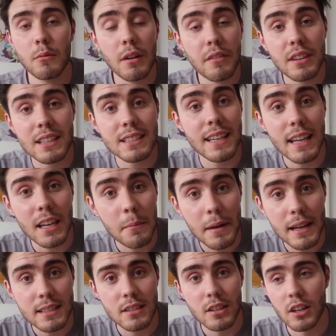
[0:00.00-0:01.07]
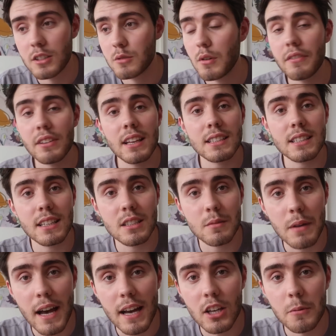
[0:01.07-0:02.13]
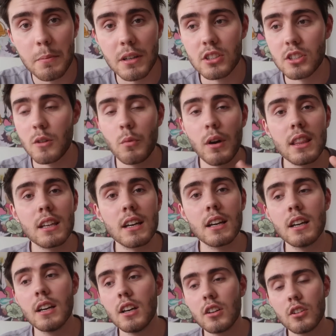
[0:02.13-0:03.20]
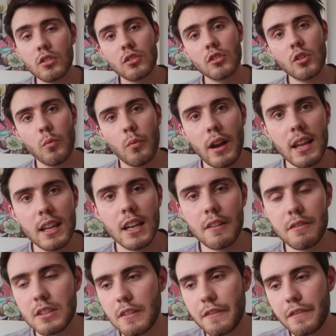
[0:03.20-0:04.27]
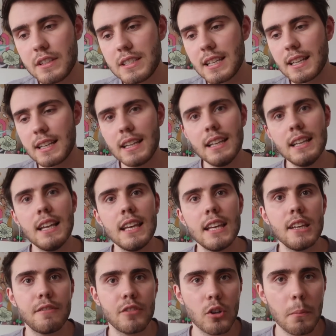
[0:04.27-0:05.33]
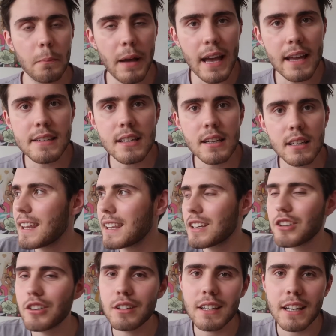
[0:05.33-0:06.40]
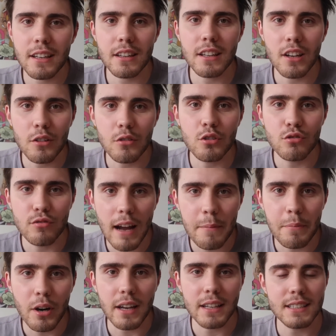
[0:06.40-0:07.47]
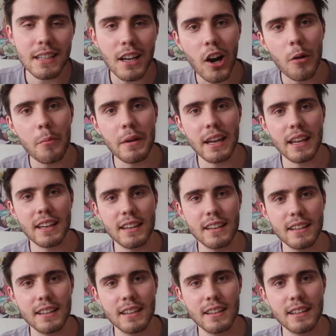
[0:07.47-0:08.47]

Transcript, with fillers: Whether that's getting a massage, whether that's getting some acupuncture, whether you're not well enough to physically leave your bed and they go and get the local rabbi to come in